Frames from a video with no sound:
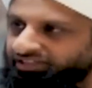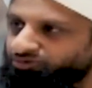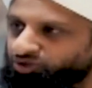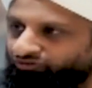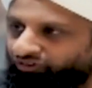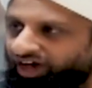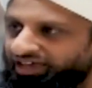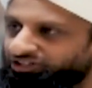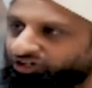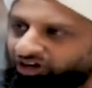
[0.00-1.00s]
There was a
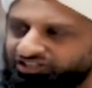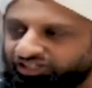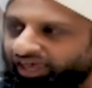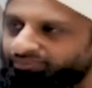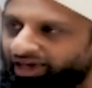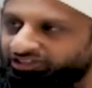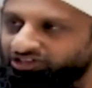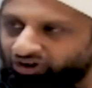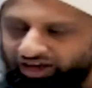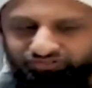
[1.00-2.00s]
fight, the guns came out, the
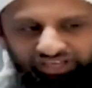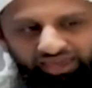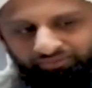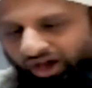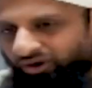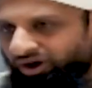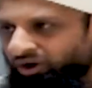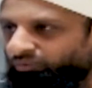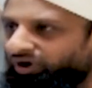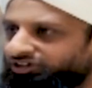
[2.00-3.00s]
knives came
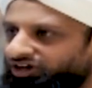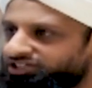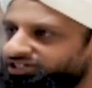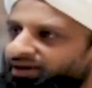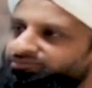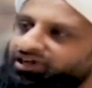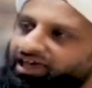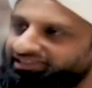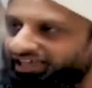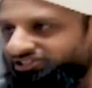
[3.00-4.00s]
out, one got stabbed,
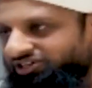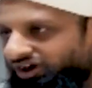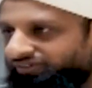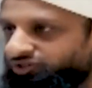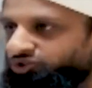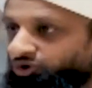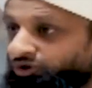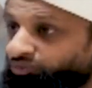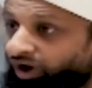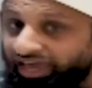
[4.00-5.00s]
and that's his life
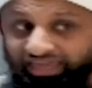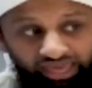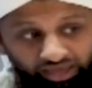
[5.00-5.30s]
destroyed. Why?